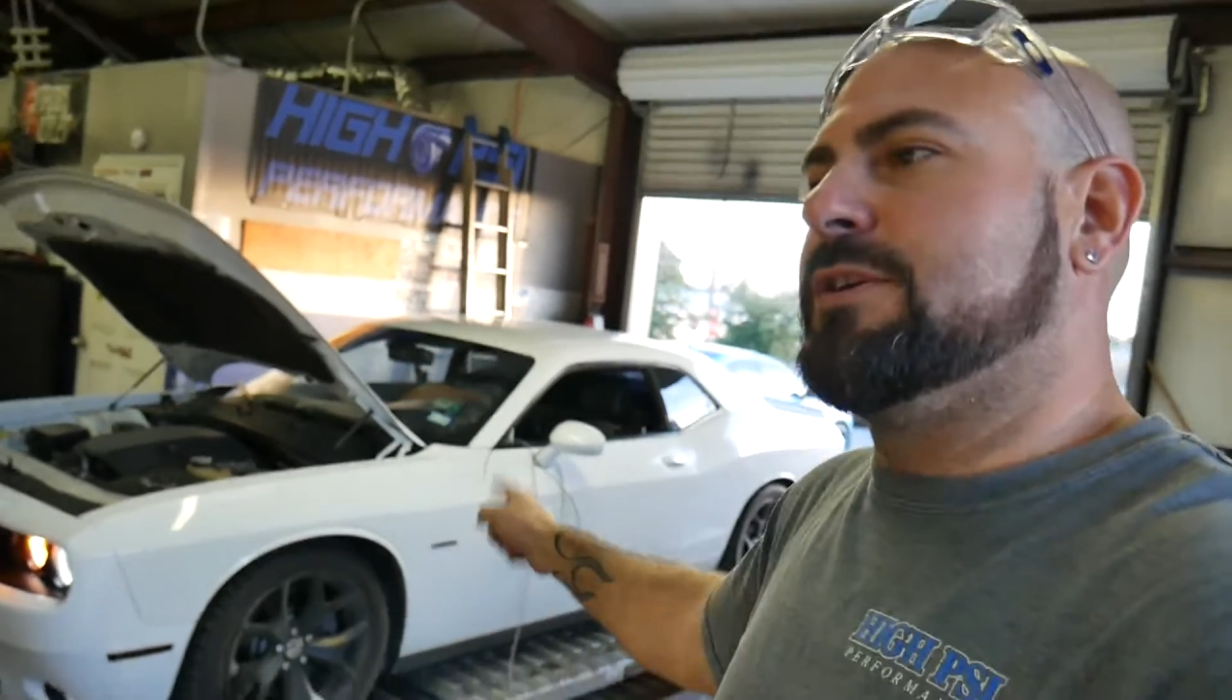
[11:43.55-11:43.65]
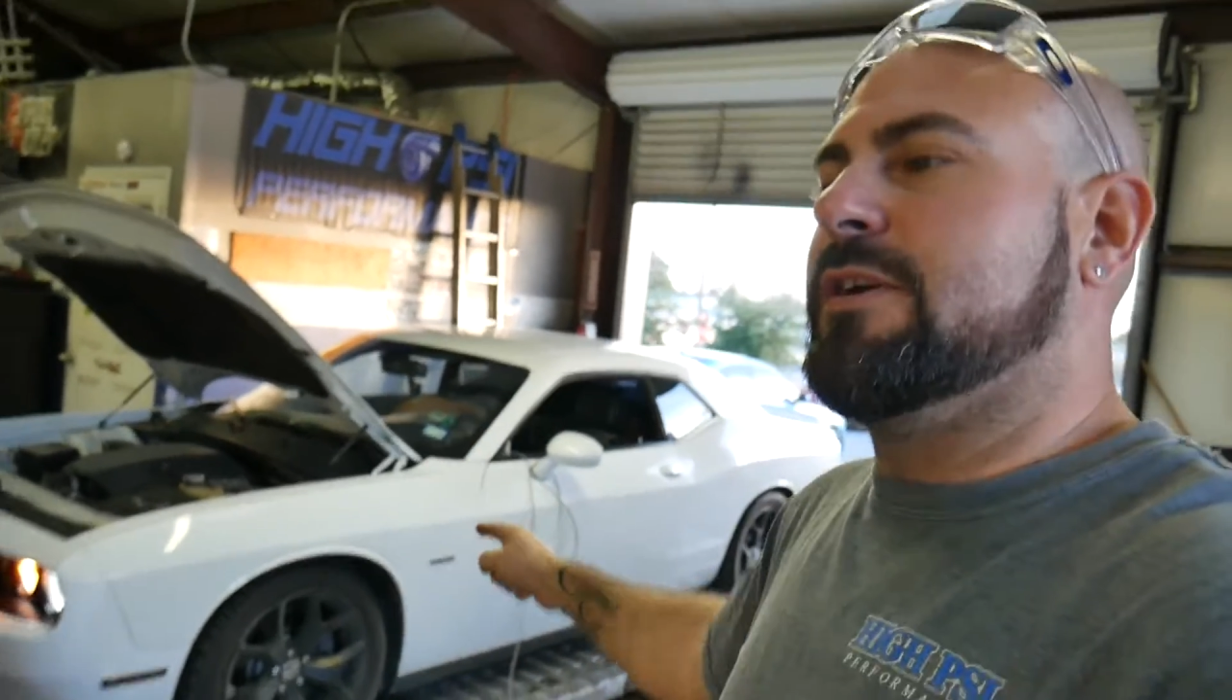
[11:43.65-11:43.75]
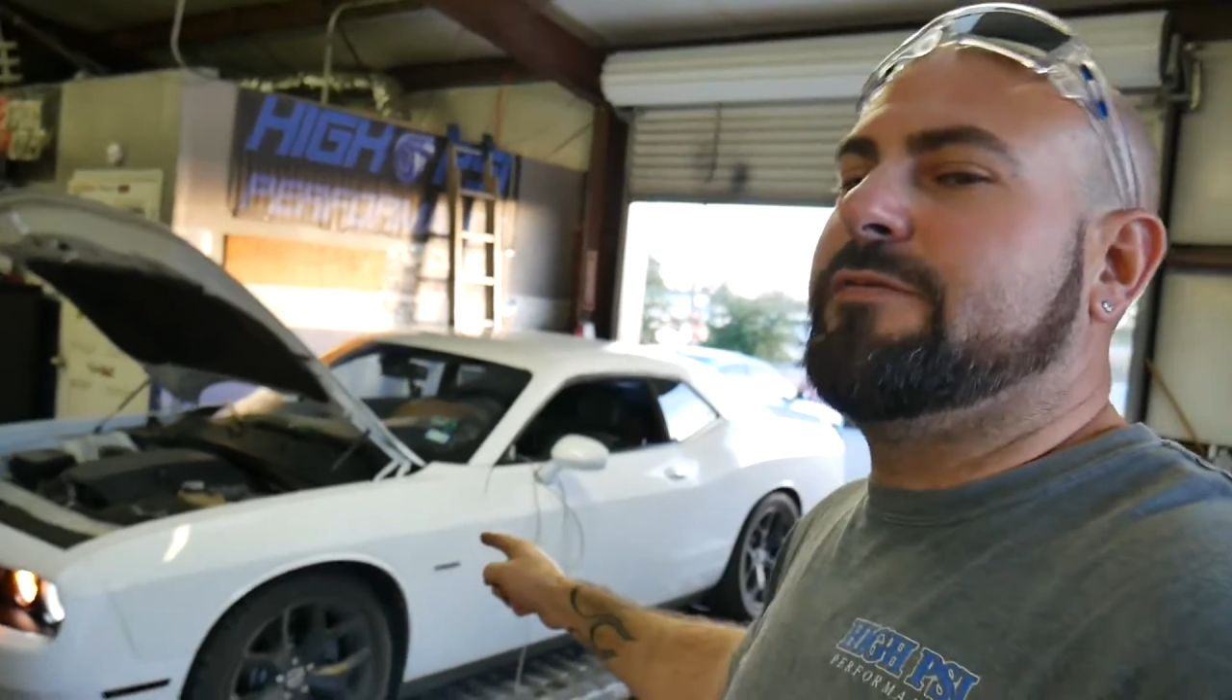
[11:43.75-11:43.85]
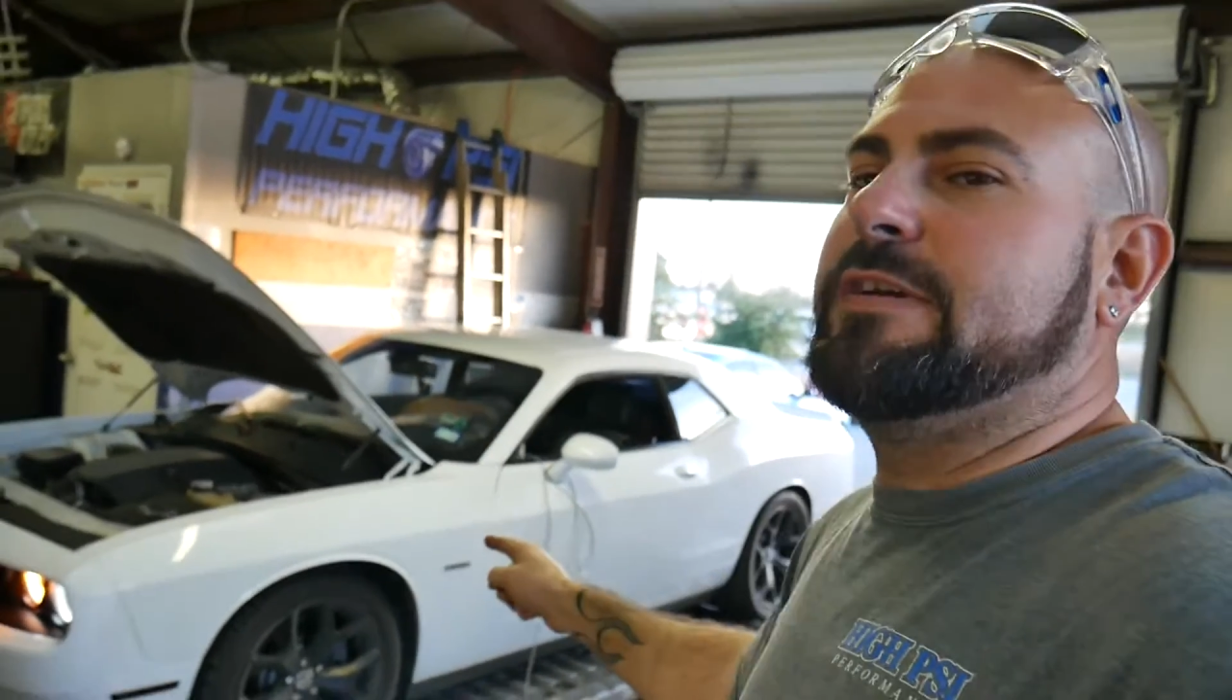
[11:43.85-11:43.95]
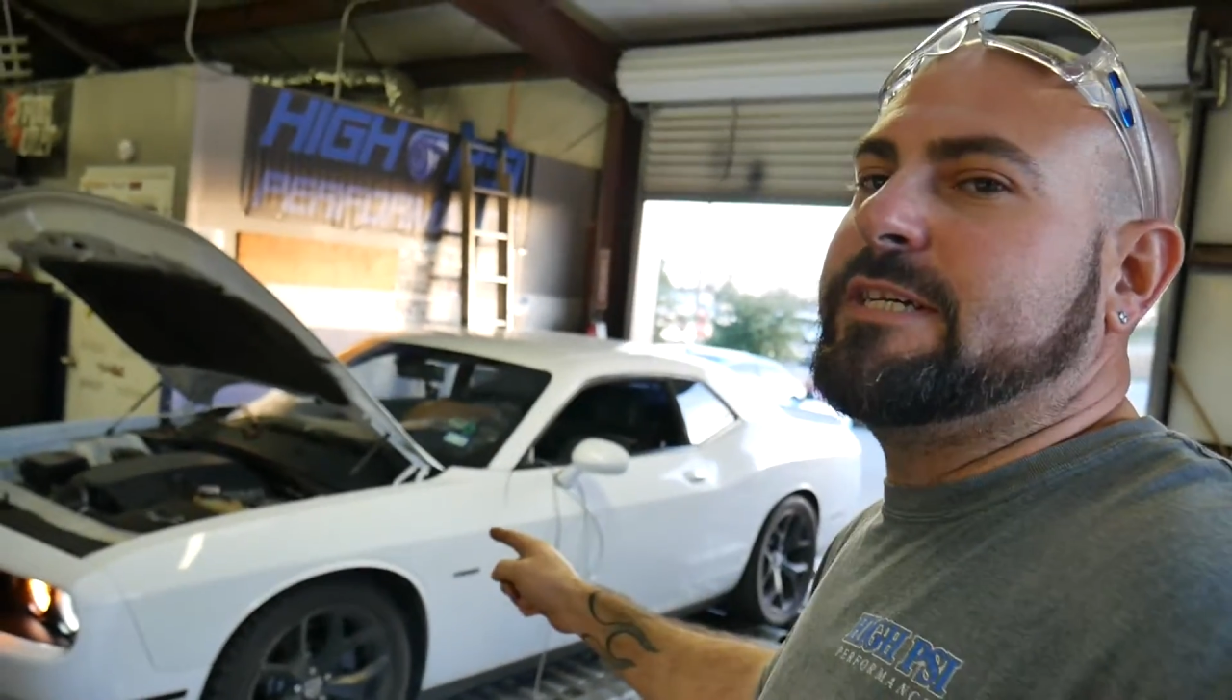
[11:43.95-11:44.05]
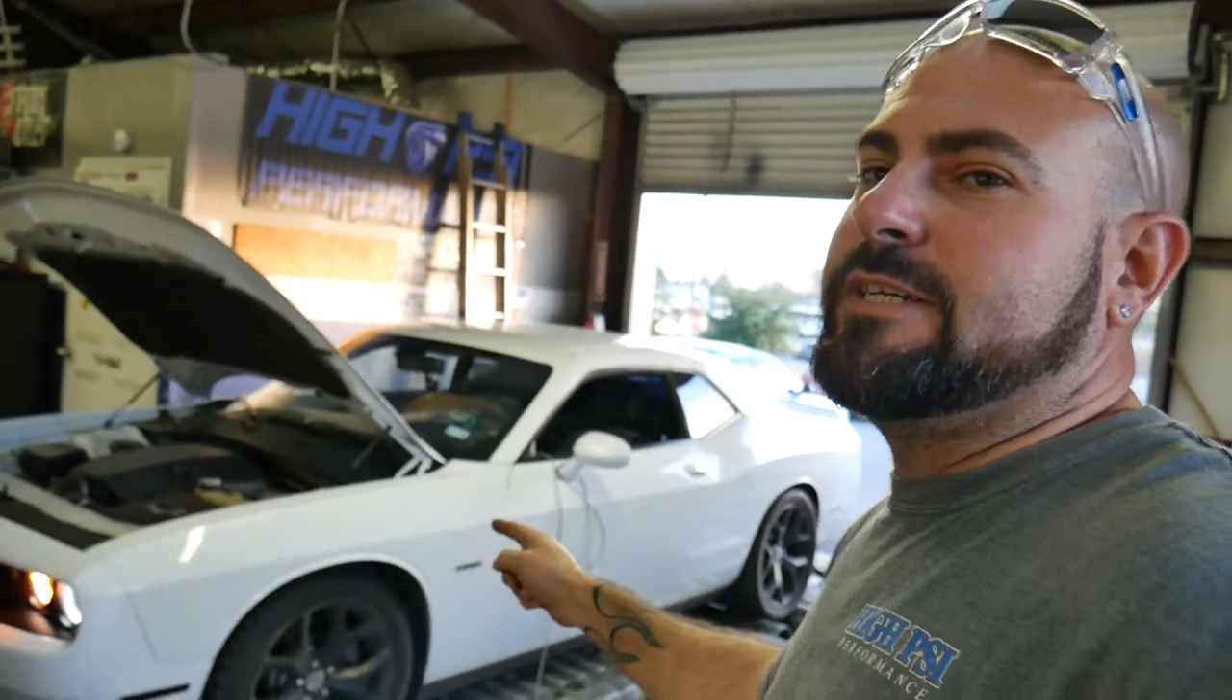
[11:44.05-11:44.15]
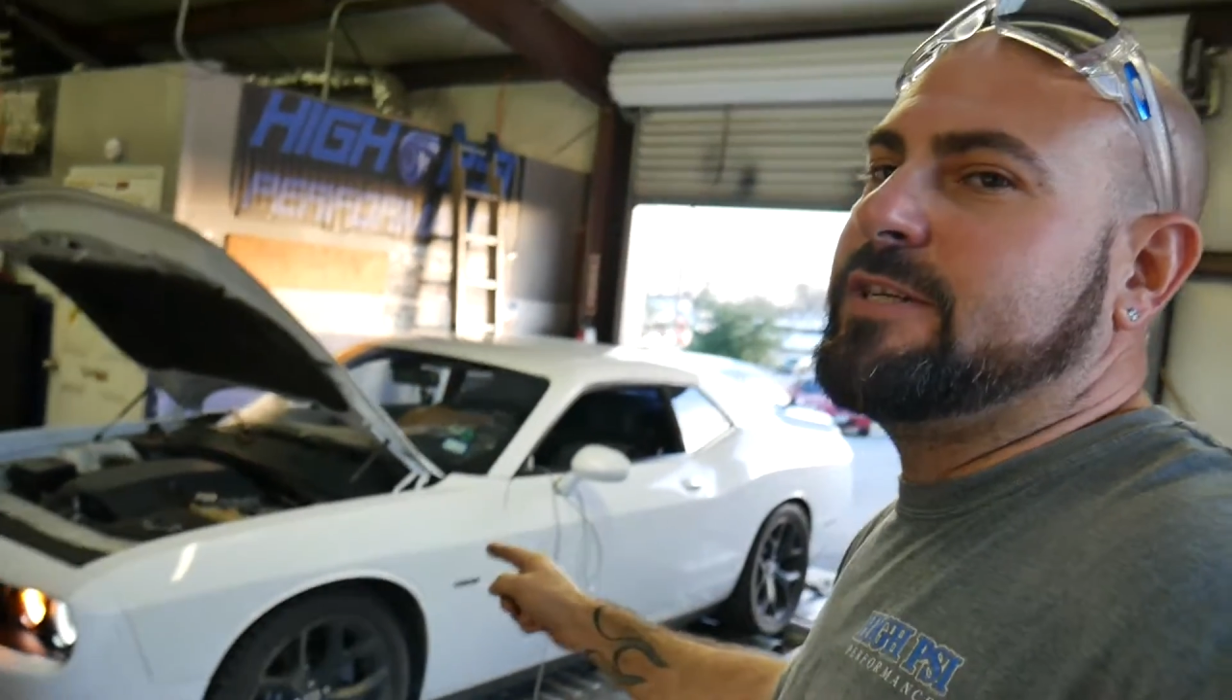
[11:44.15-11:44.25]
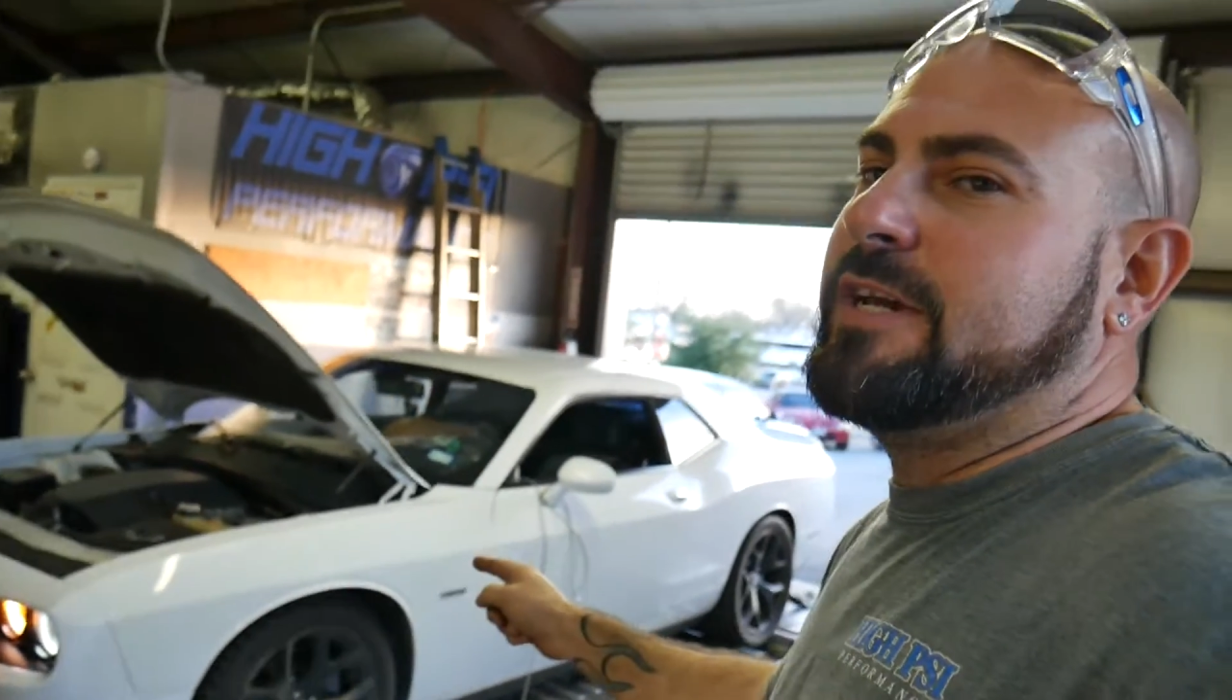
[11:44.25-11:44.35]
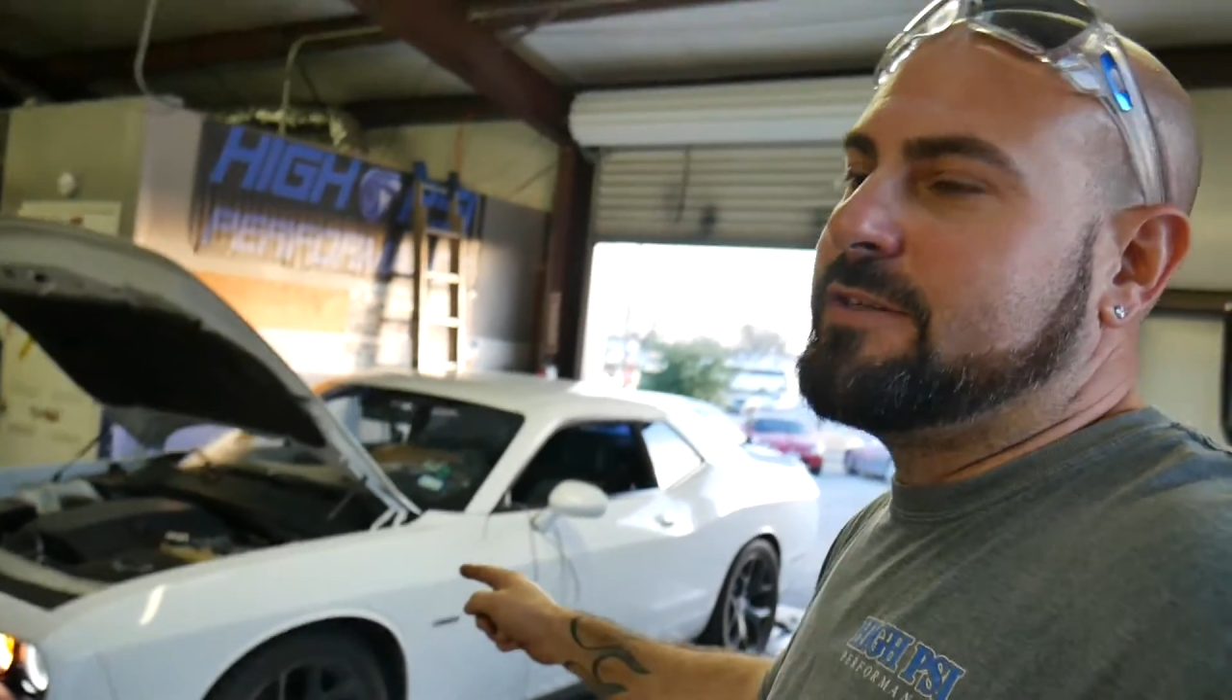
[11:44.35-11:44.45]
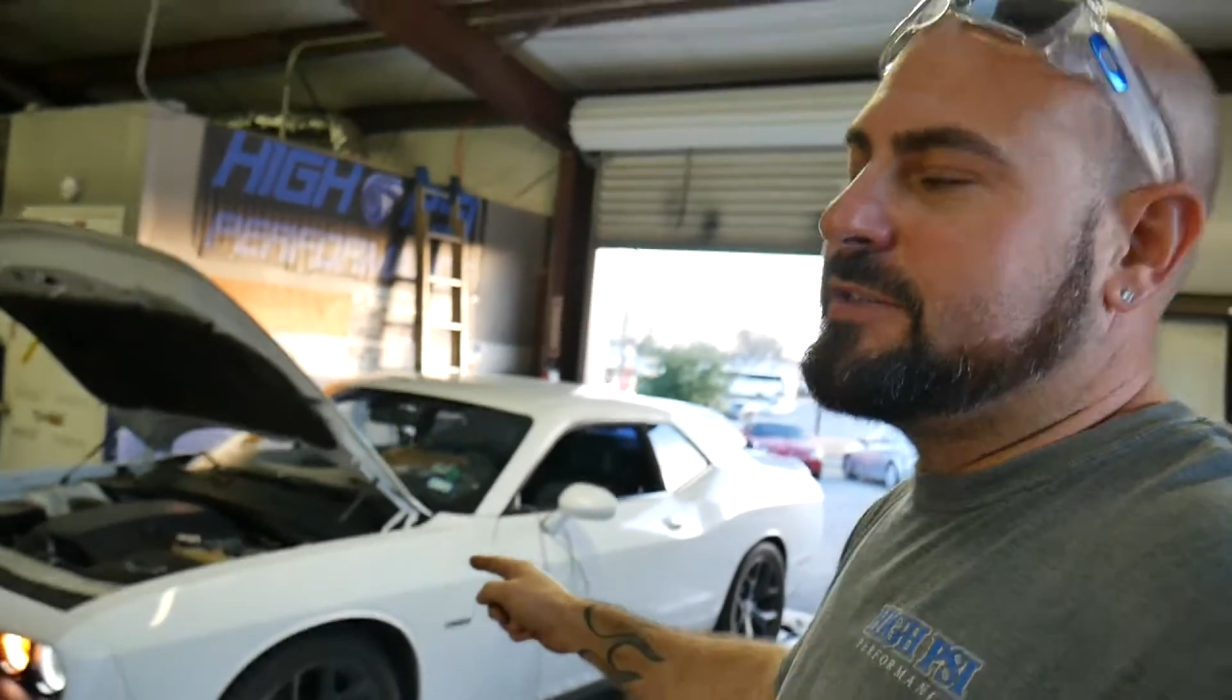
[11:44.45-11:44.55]
on our 15
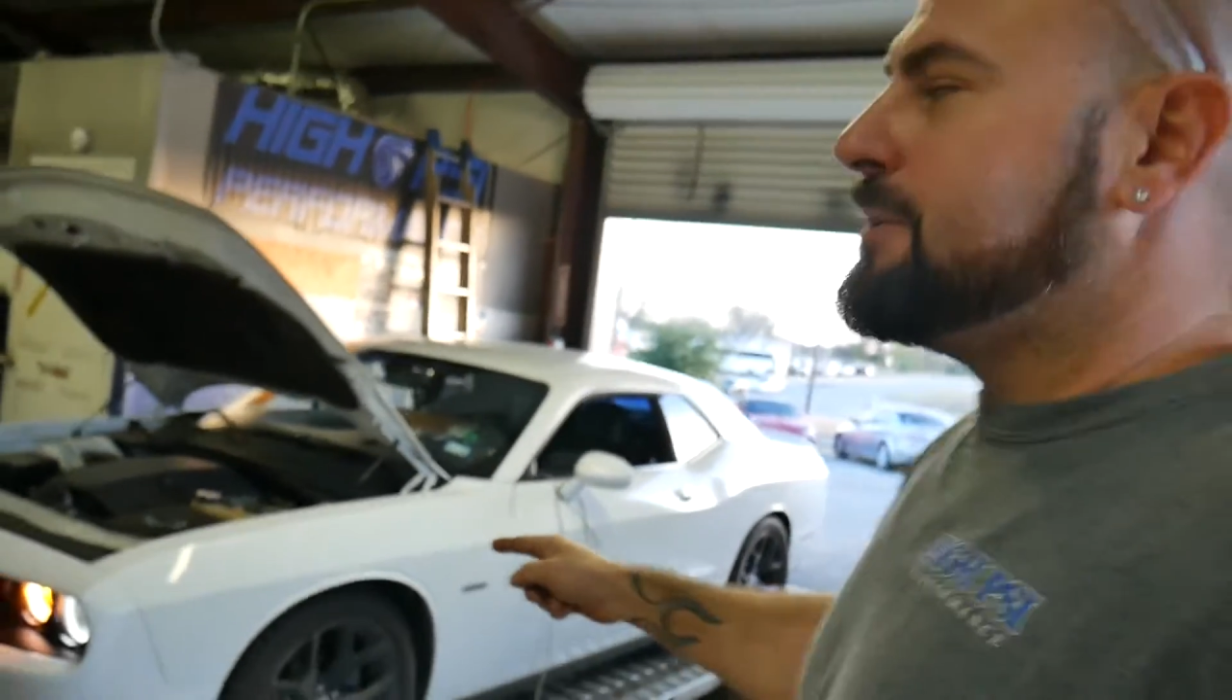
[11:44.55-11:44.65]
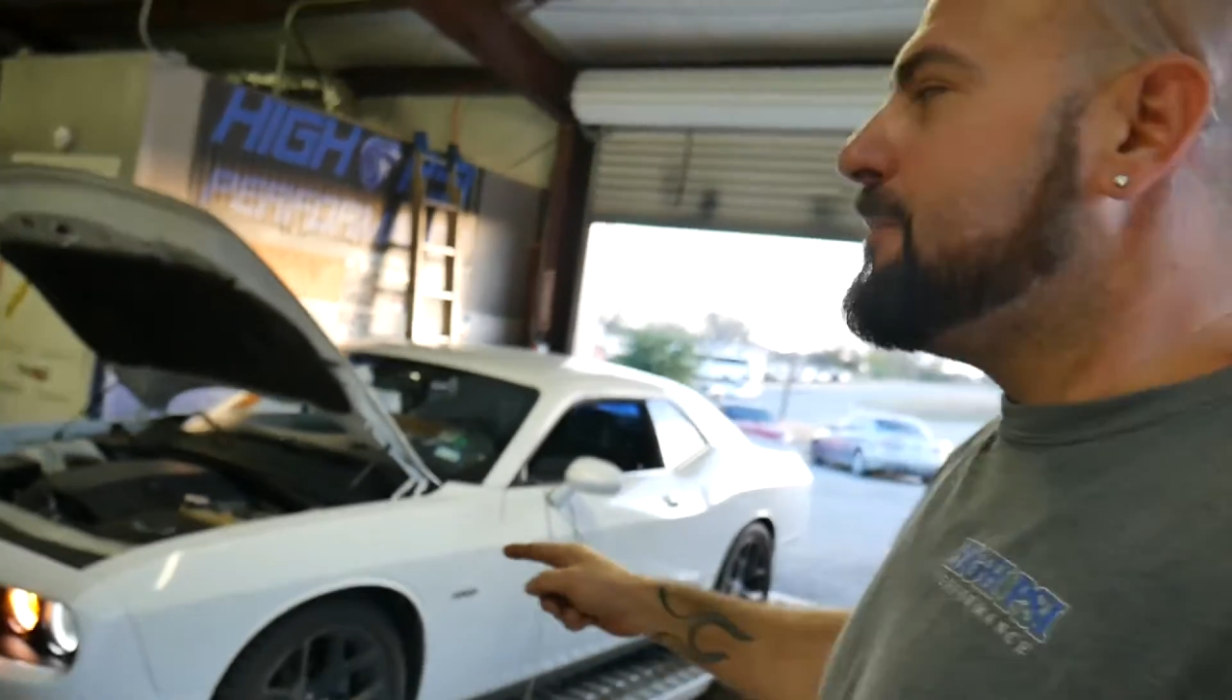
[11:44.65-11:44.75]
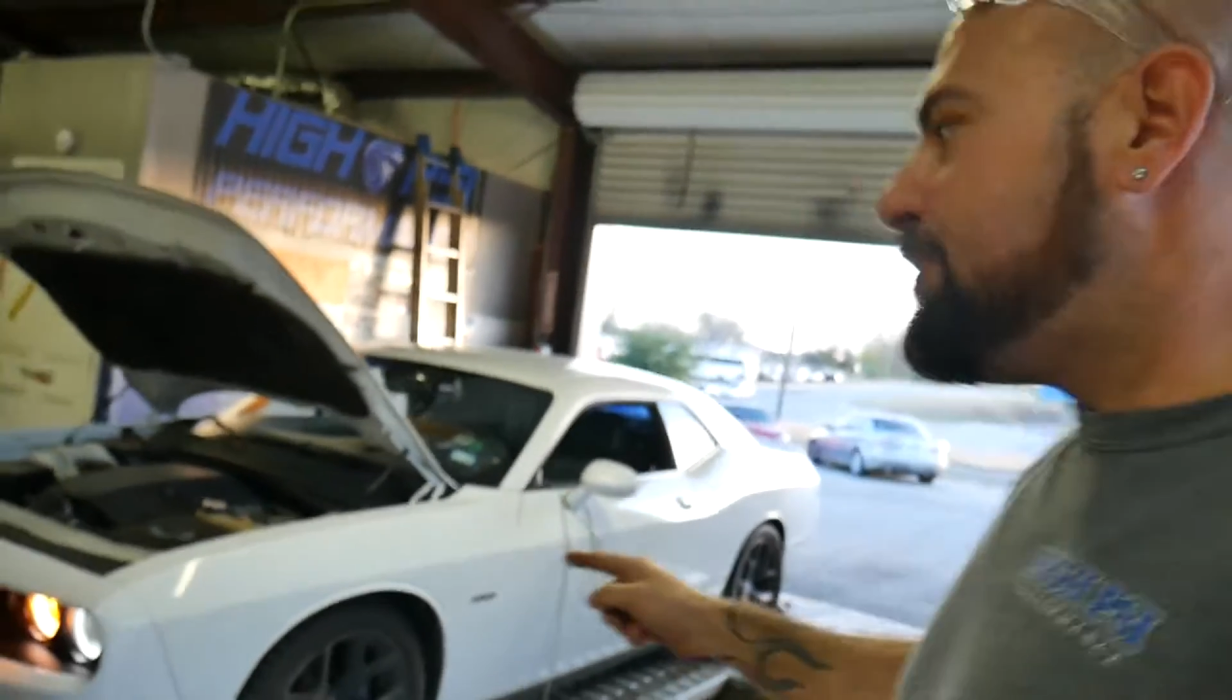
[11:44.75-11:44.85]
Challenger. So